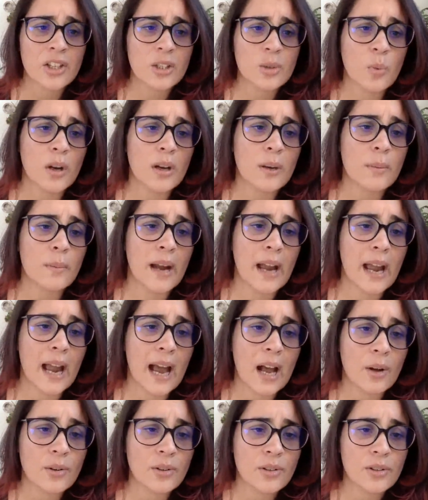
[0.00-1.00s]
Just want
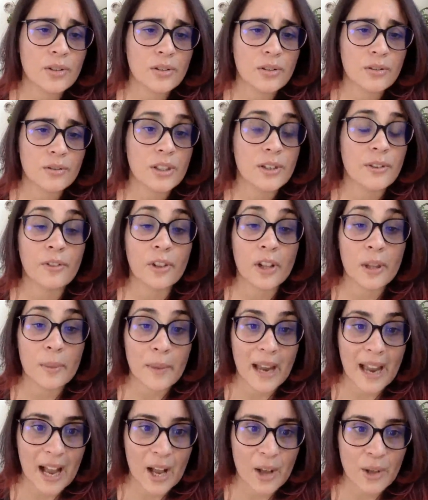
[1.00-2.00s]
my house to
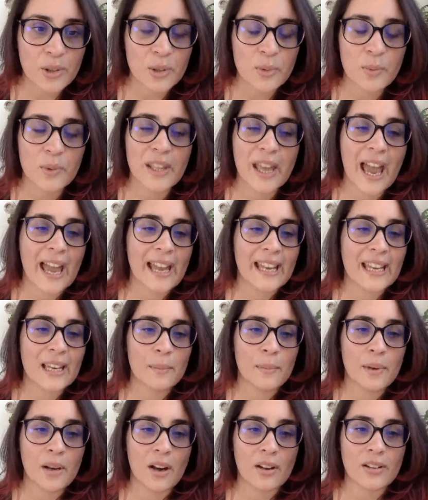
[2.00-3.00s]
fill my house with
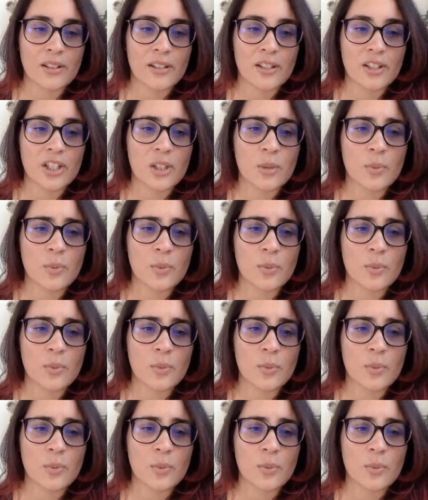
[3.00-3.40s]
hanging plants.